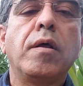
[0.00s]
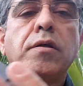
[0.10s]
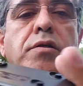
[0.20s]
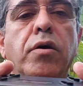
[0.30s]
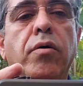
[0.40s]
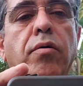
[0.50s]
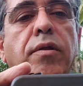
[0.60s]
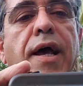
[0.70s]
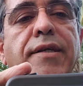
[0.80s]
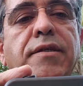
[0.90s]
So
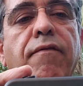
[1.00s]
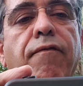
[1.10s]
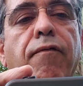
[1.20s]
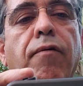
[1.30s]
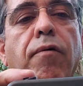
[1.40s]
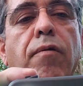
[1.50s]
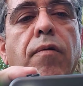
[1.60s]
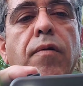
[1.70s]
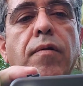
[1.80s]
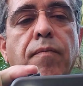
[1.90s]
that's the full
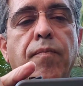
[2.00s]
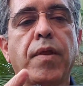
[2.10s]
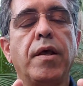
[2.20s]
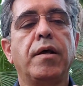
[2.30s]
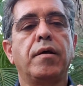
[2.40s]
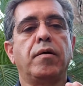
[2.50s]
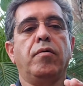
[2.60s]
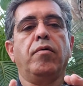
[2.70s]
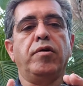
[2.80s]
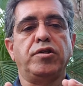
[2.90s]

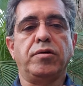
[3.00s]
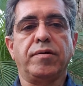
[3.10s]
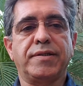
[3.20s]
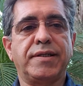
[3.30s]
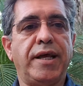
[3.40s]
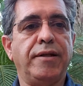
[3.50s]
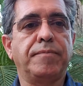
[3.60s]
original state.